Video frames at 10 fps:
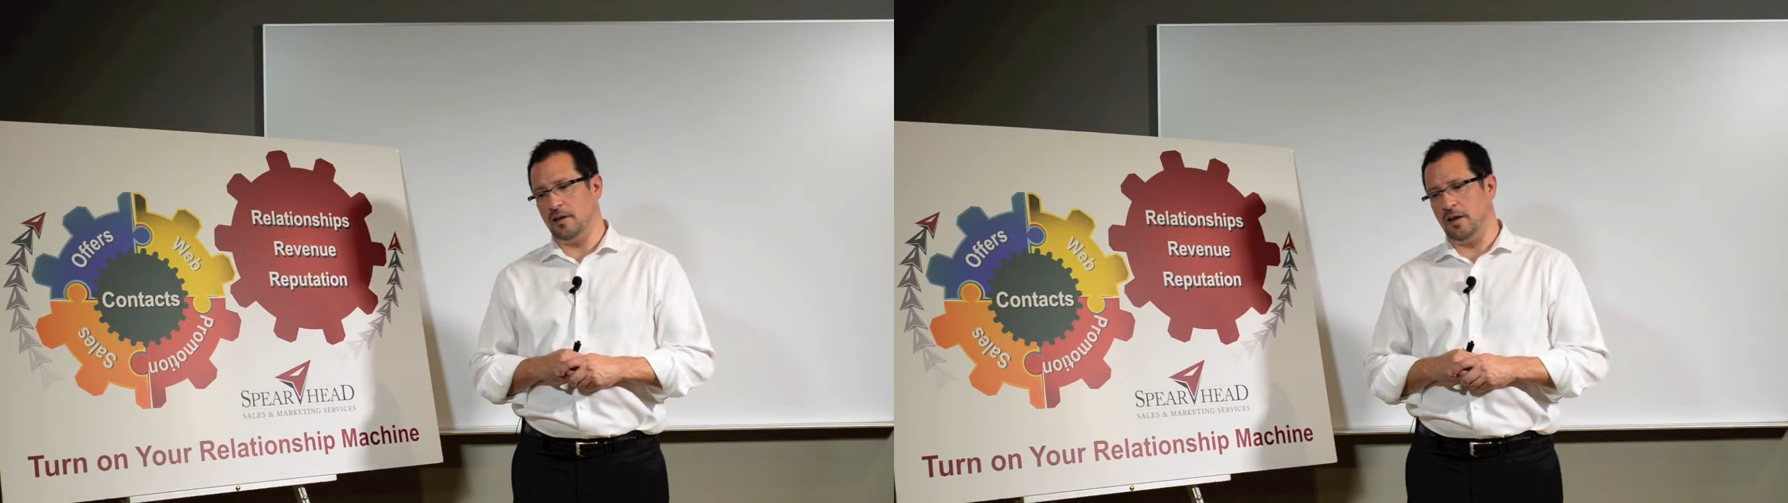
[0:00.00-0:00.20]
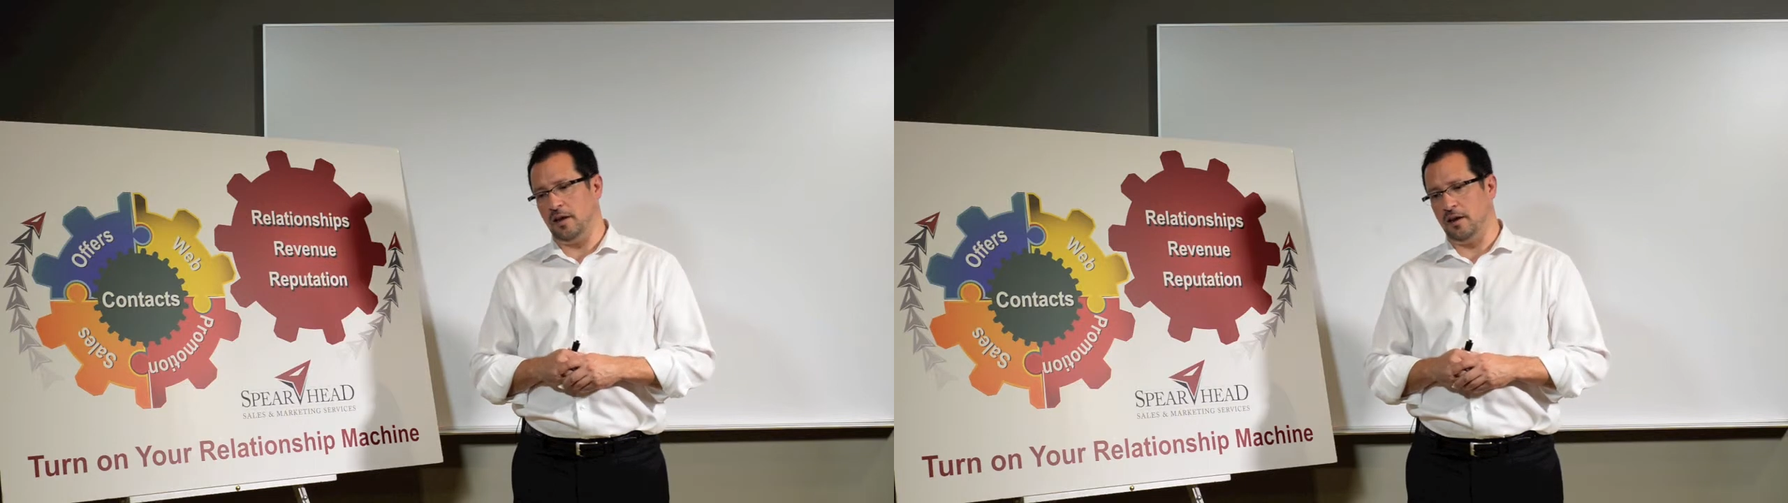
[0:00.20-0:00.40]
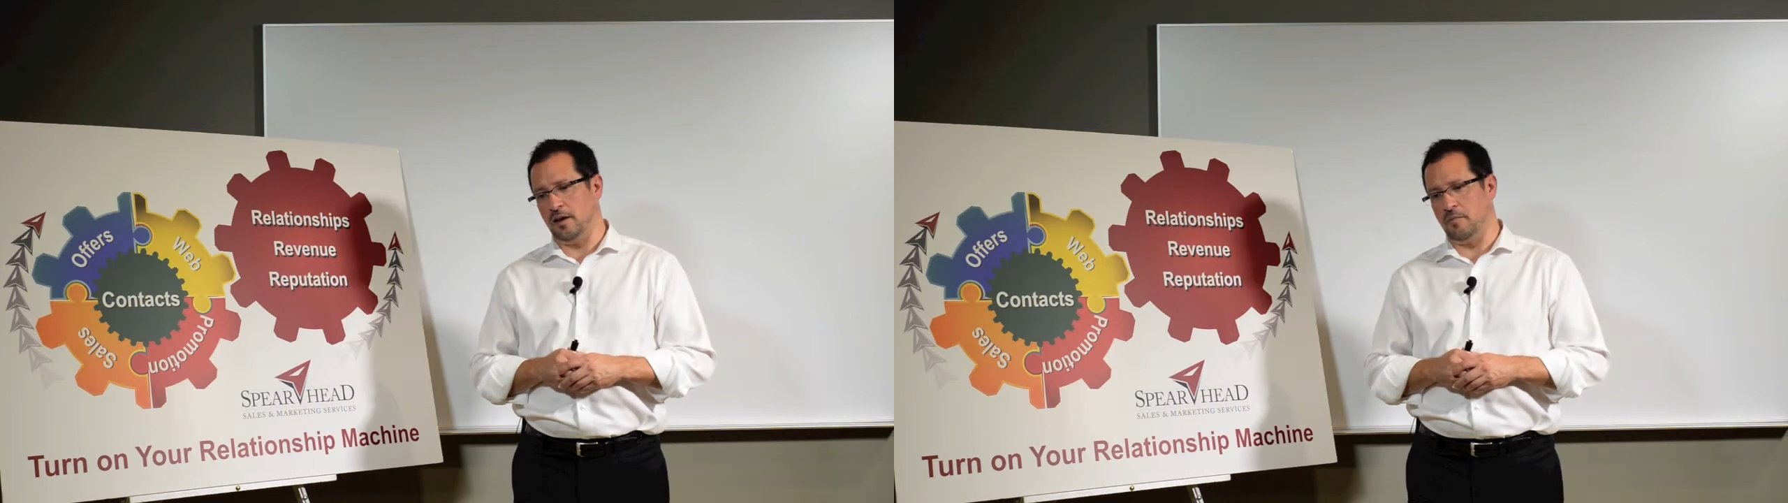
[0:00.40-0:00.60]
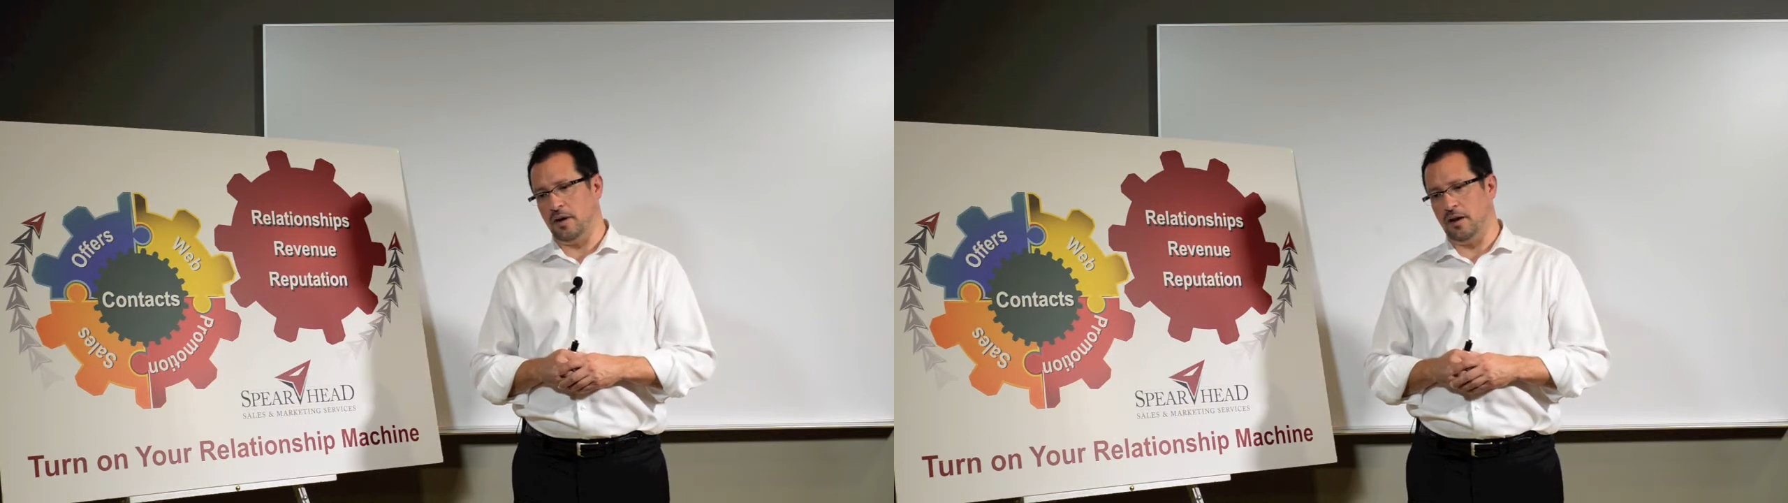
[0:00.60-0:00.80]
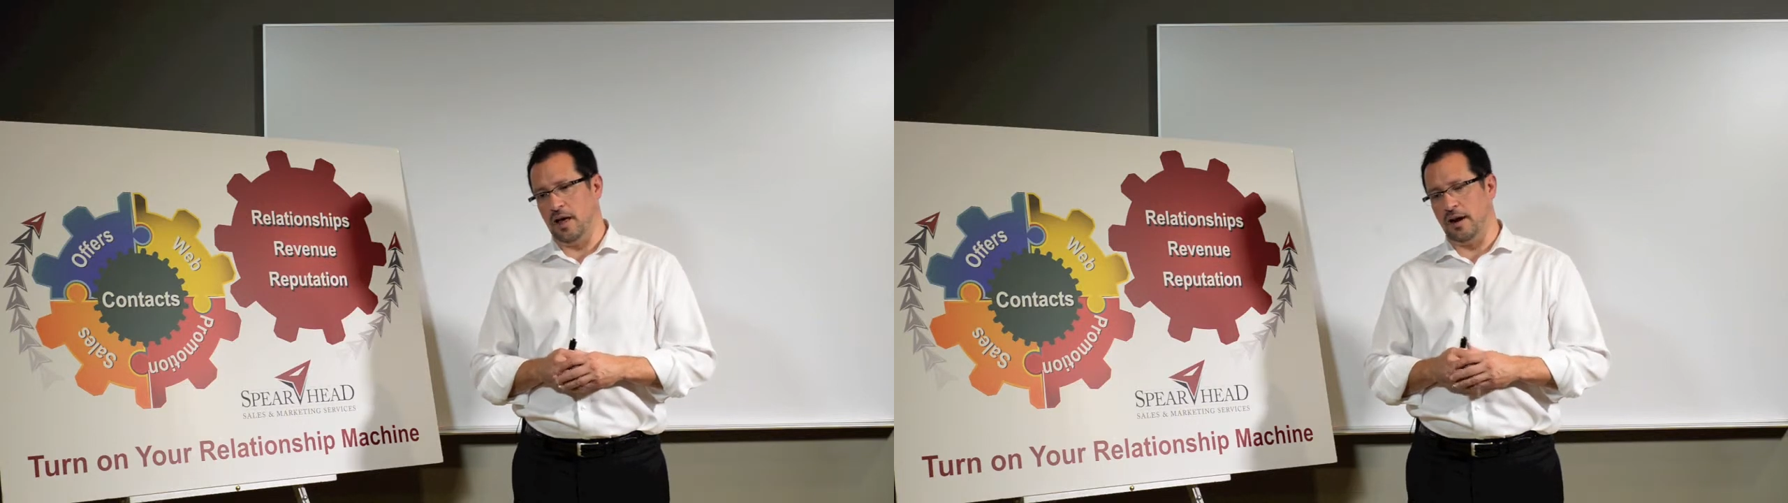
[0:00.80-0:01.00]
and I've been
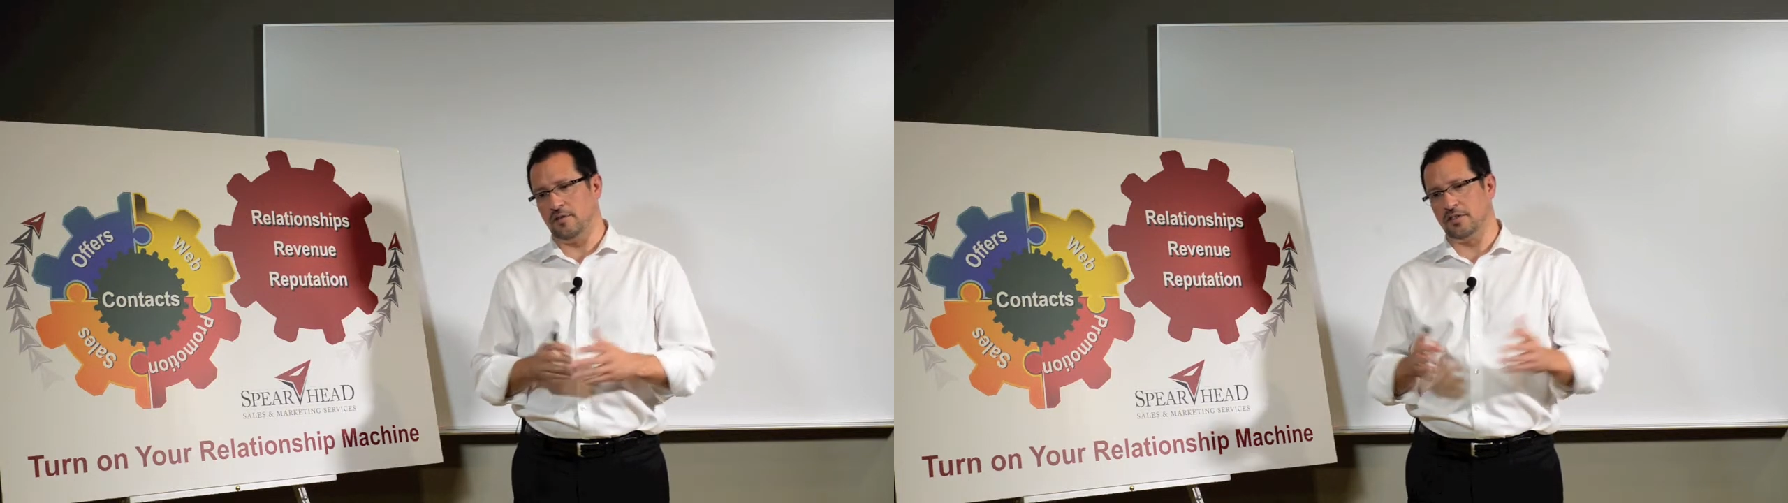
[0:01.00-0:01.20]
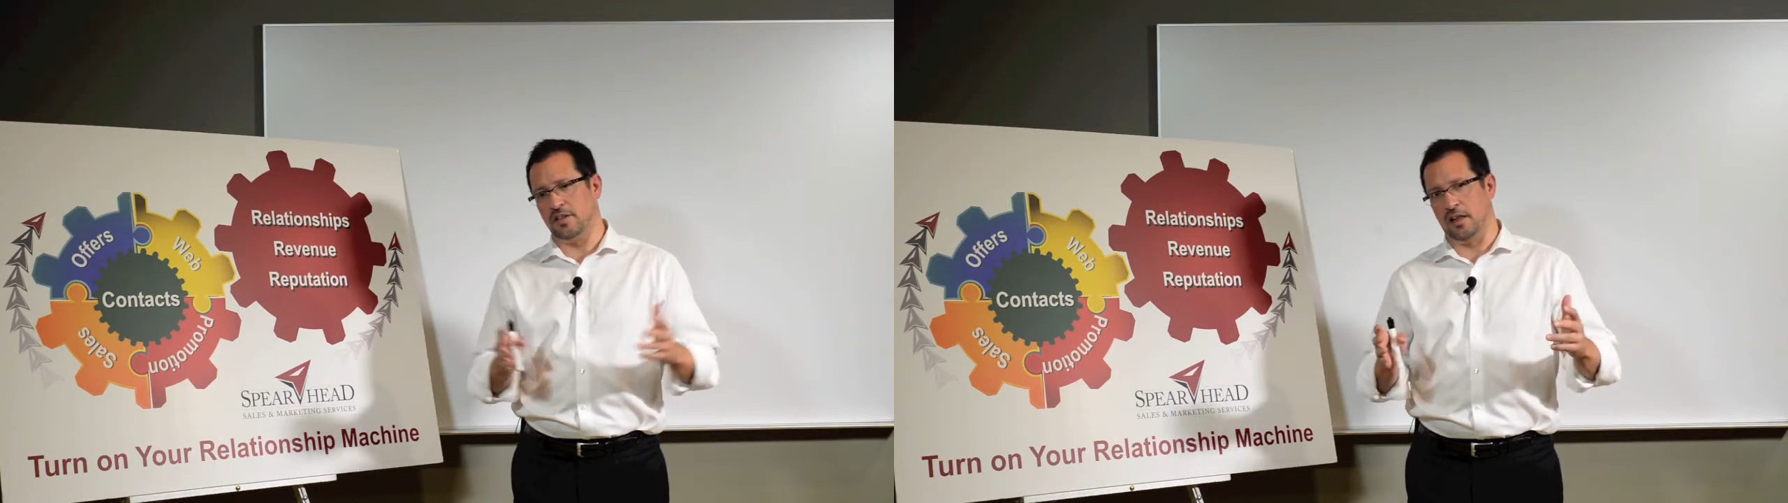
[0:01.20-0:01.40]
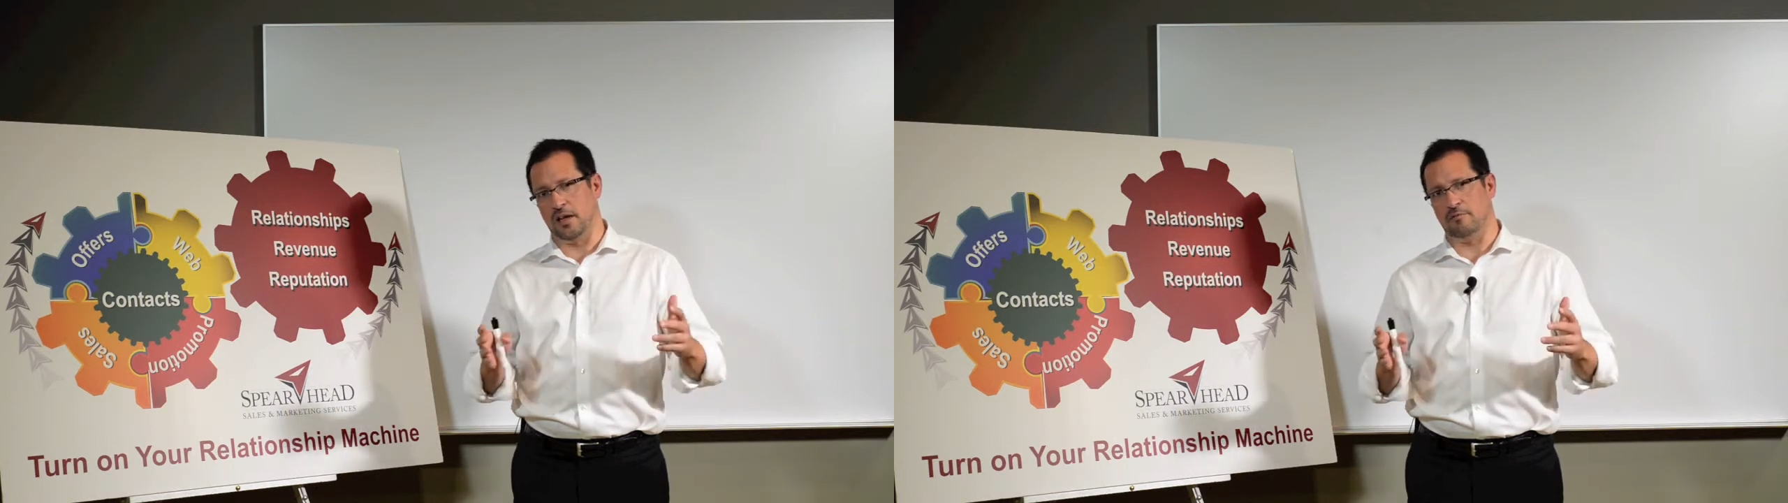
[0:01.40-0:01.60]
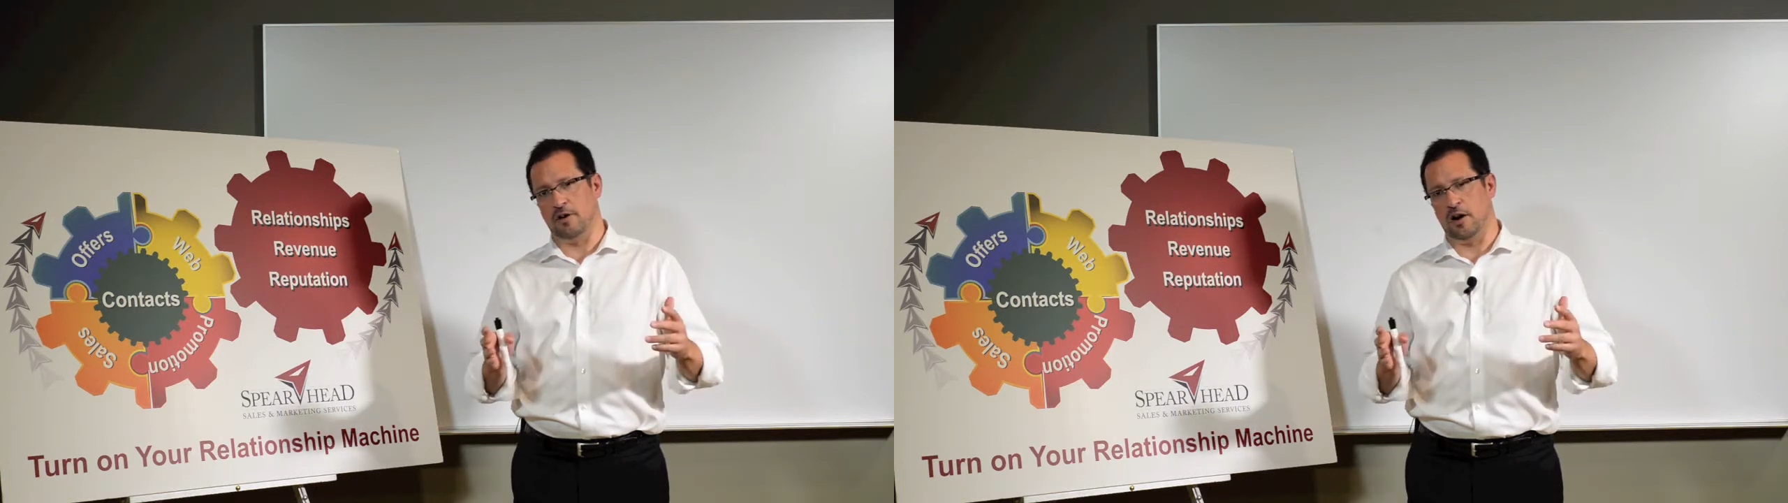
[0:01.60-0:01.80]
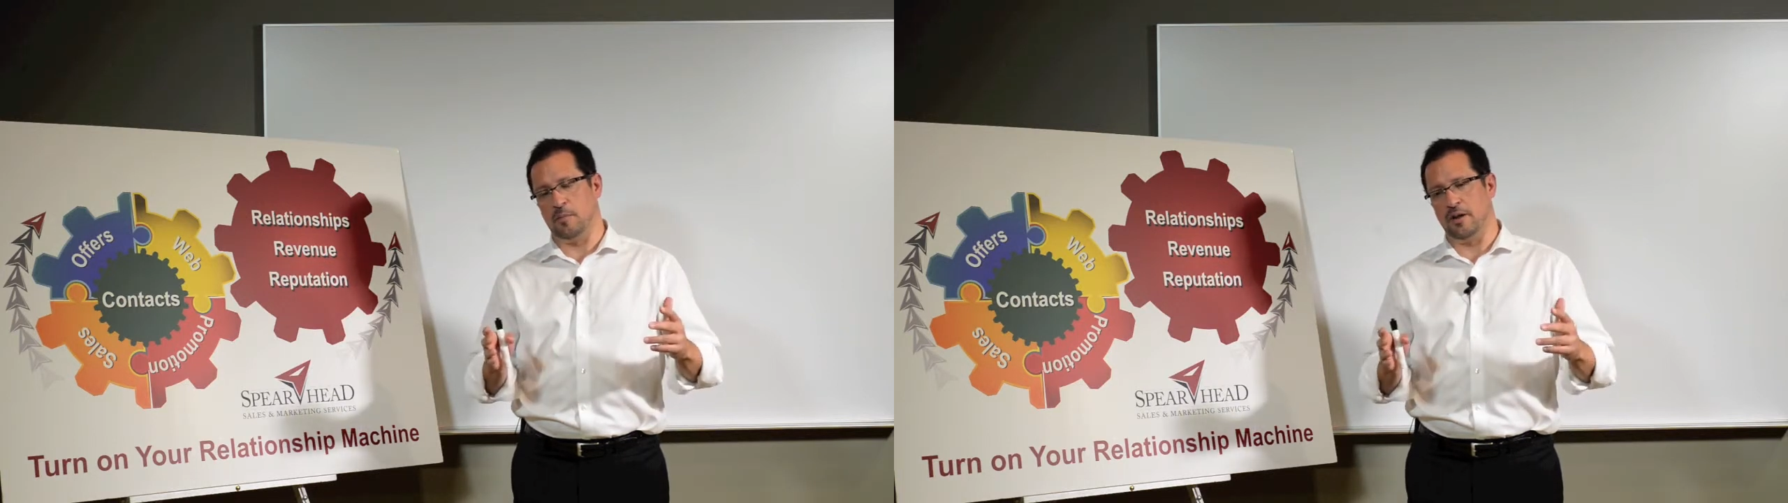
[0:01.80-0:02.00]
in a lot of different selling
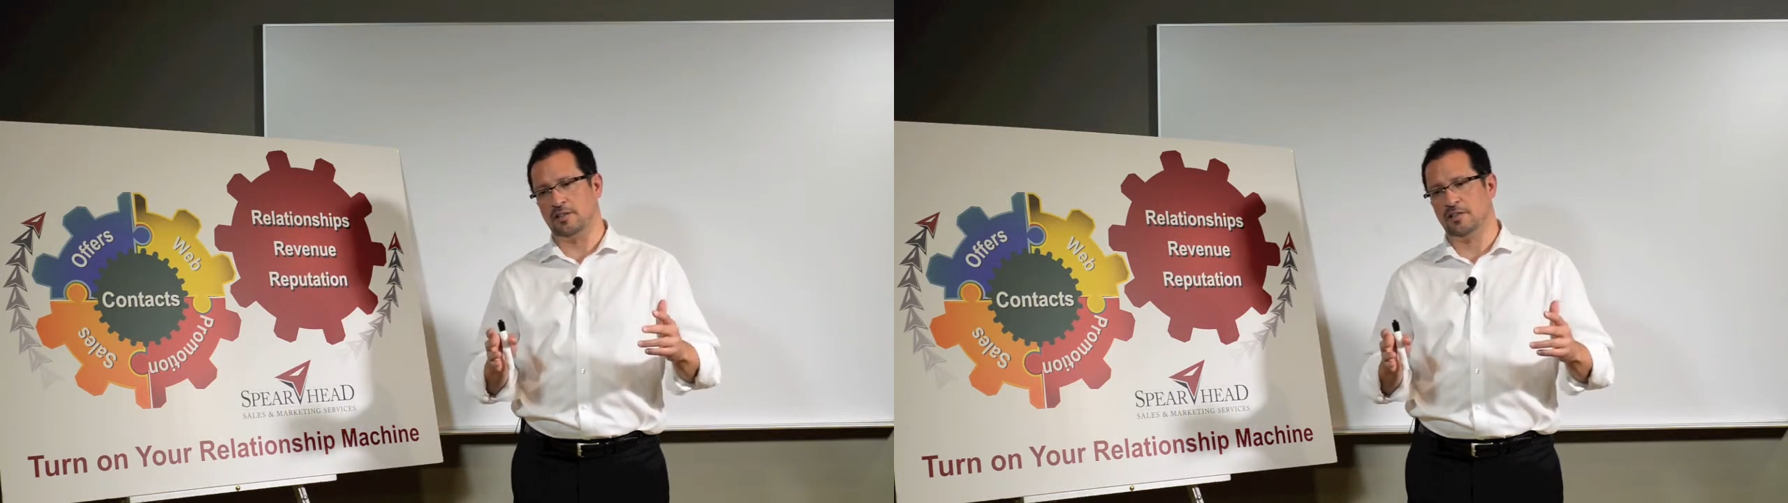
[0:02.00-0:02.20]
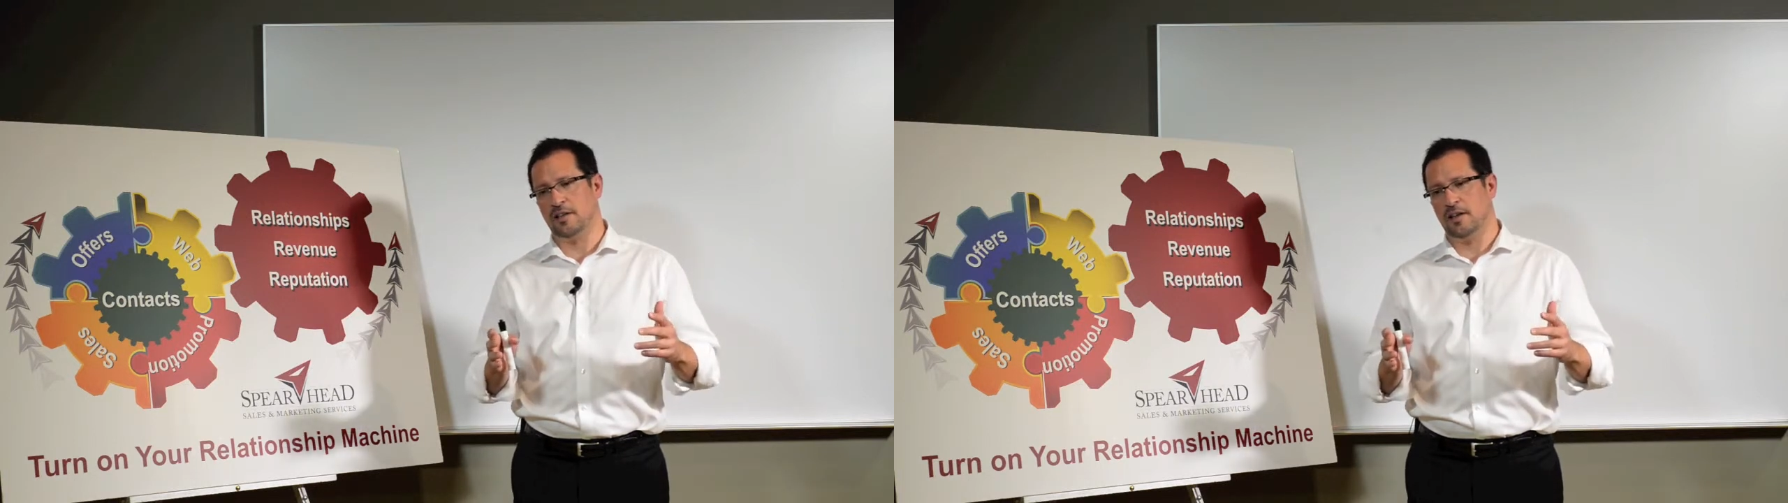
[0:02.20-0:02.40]
environments